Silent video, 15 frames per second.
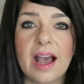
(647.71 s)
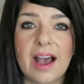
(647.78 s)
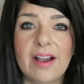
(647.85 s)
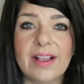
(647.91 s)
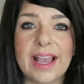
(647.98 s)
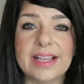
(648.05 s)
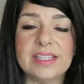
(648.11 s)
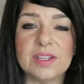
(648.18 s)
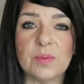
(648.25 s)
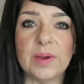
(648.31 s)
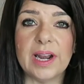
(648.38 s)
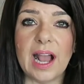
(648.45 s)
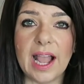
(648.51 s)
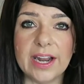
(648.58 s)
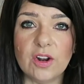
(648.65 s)
Okay, so
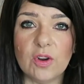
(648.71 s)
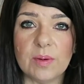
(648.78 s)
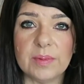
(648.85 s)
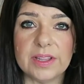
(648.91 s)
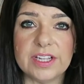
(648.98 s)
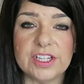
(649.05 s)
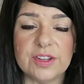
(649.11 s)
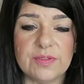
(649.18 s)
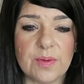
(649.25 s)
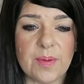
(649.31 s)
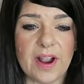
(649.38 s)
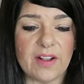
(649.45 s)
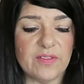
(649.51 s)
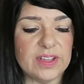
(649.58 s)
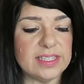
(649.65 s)
what I normally do for
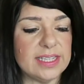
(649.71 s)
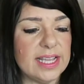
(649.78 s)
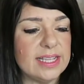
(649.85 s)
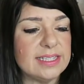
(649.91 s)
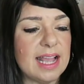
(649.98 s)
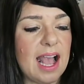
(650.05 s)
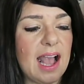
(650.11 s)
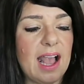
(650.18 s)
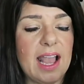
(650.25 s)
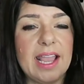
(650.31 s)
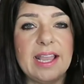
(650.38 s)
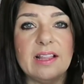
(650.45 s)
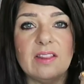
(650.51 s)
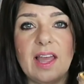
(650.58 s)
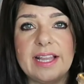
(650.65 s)
breakfast is
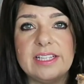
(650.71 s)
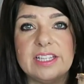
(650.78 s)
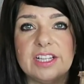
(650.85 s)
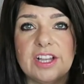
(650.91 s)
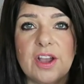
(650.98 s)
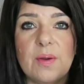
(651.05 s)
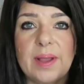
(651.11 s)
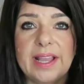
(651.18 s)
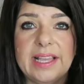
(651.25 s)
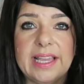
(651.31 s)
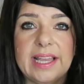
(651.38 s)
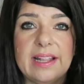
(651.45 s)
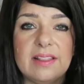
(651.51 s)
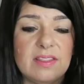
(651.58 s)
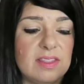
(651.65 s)
I like to go and
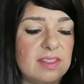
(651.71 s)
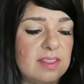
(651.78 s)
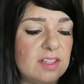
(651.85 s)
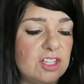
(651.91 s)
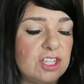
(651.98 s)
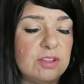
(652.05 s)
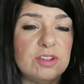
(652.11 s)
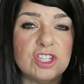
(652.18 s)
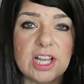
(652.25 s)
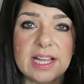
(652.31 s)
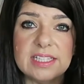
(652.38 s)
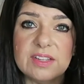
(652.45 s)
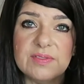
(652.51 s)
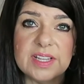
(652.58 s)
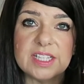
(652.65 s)
get 2
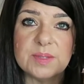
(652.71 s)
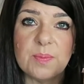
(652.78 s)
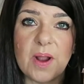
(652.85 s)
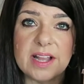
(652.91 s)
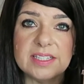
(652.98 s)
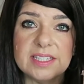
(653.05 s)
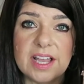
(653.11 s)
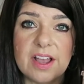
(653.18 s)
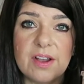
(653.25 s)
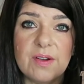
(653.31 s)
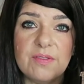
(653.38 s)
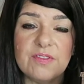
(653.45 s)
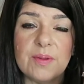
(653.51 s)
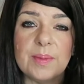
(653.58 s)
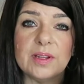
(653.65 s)
shots of
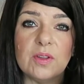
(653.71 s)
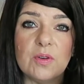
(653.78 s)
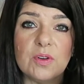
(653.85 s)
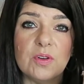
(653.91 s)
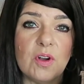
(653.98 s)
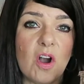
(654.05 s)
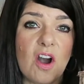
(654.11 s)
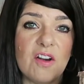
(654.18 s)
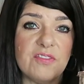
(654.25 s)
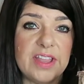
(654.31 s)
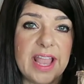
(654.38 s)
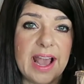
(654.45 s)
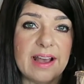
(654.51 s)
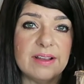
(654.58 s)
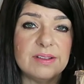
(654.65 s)
espresso from a local
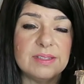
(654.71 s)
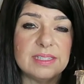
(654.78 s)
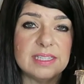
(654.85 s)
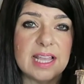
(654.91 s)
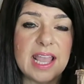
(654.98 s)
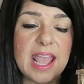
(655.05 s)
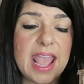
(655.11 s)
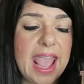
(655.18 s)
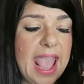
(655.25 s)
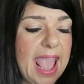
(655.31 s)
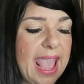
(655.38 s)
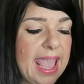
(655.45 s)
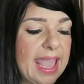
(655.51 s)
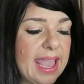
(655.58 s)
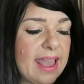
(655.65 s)
coffee house,
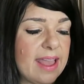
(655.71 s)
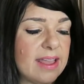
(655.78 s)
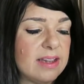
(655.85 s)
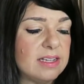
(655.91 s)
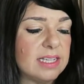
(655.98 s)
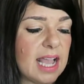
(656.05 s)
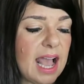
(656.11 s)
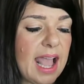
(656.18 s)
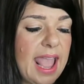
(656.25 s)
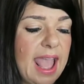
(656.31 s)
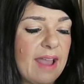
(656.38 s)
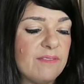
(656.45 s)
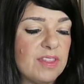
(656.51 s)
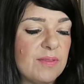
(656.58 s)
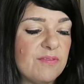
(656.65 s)
and I
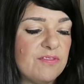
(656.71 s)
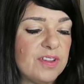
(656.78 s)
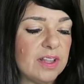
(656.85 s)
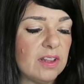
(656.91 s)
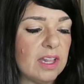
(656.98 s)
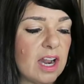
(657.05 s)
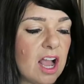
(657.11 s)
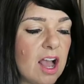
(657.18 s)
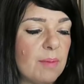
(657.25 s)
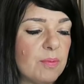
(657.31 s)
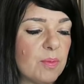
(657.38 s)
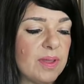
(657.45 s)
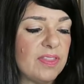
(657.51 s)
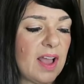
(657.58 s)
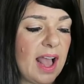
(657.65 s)
have them fill it
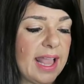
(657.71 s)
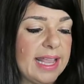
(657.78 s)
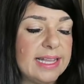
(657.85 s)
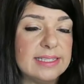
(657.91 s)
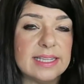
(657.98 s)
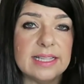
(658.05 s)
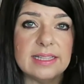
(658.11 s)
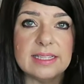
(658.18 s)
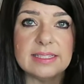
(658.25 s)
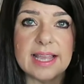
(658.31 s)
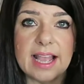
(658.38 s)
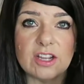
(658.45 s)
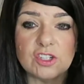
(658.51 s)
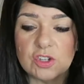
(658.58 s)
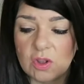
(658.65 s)
up with ice in this
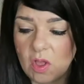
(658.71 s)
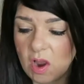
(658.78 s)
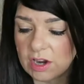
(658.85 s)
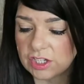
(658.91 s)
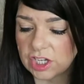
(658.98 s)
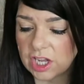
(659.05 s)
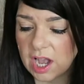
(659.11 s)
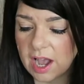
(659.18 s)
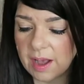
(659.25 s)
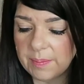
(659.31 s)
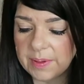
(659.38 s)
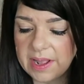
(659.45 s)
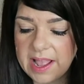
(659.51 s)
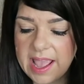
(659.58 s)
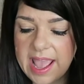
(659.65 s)
extra large
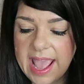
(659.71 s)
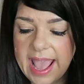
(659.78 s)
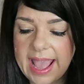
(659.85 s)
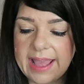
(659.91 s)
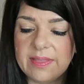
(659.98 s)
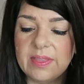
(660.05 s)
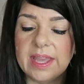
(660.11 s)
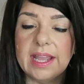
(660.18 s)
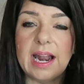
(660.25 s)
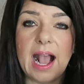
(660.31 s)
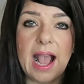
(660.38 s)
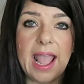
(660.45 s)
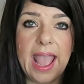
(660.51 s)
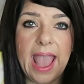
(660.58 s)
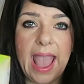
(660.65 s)
cup, and then
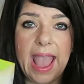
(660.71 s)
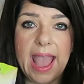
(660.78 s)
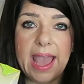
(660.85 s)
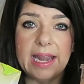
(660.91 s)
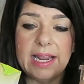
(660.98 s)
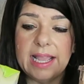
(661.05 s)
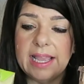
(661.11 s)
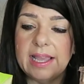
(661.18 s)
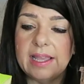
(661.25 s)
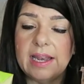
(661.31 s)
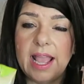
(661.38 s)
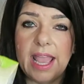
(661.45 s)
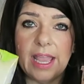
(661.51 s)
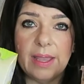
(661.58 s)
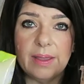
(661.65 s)
I add in
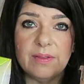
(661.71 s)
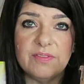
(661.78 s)
a